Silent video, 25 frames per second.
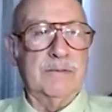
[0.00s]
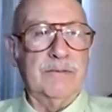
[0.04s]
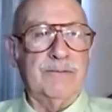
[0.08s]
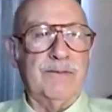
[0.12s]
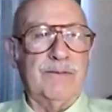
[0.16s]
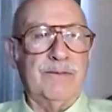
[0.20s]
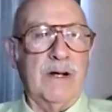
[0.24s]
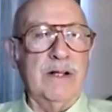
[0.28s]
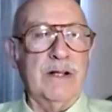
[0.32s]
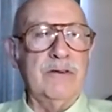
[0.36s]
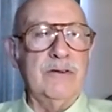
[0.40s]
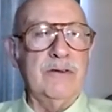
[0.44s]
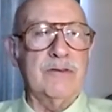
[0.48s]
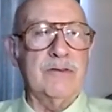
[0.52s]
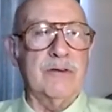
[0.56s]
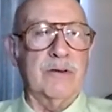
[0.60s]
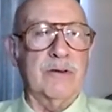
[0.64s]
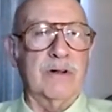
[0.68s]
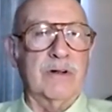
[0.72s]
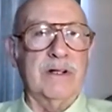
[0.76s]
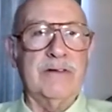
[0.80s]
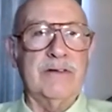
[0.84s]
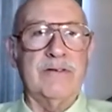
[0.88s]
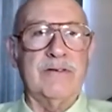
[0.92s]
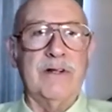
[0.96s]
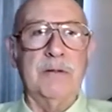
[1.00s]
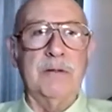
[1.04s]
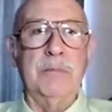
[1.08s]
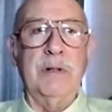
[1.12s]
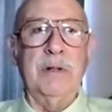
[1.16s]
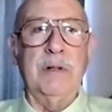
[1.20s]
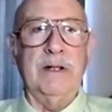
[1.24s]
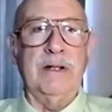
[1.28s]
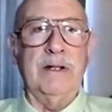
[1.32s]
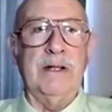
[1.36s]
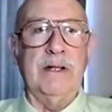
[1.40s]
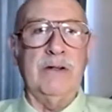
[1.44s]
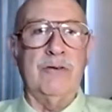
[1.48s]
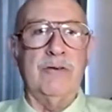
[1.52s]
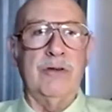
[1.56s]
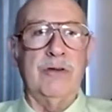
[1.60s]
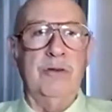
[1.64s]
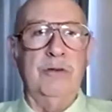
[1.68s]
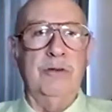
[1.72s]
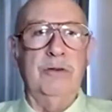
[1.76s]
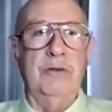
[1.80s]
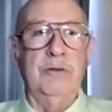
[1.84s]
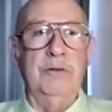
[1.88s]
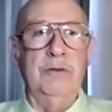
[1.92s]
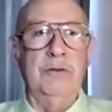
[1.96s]
funds, or at least the ability
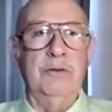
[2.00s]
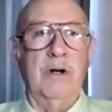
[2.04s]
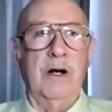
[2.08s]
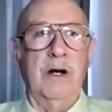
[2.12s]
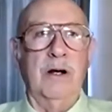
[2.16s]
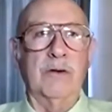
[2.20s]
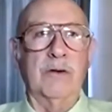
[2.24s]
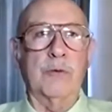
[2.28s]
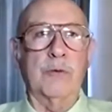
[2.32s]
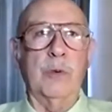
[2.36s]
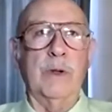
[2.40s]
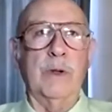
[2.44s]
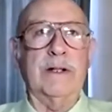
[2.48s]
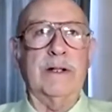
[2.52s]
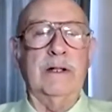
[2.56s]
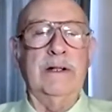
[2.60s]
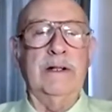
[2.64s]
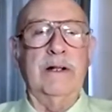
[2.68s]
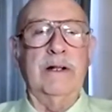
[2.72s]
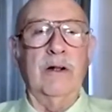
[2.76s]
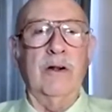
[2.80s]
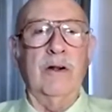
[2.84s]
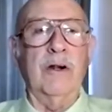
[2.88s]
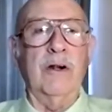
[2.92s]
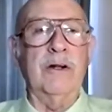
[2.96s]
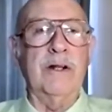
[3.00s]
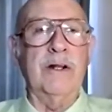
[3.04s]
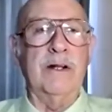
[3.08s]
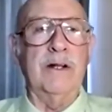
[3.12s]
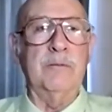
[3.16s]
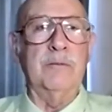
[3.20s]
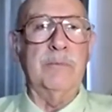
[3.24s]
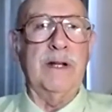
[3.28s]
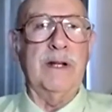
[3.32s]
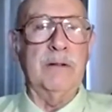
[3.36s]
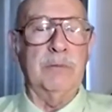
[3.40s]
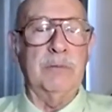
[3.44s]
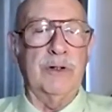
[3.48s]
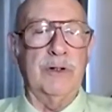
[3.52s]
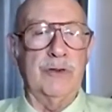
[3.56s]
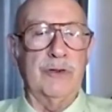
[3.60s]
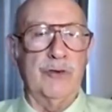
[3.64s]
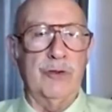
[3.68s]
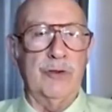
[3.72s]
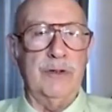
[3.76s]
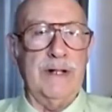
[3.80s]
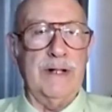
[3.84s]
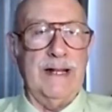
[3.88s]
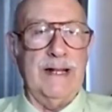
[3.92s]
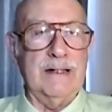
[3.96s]
to quickly learn and be able to
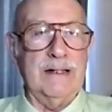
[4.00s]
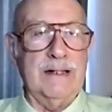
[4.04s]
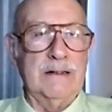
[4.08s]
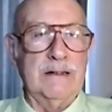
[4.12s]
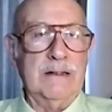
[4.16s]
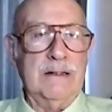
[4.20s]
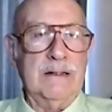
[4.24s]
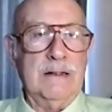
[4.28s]
do that.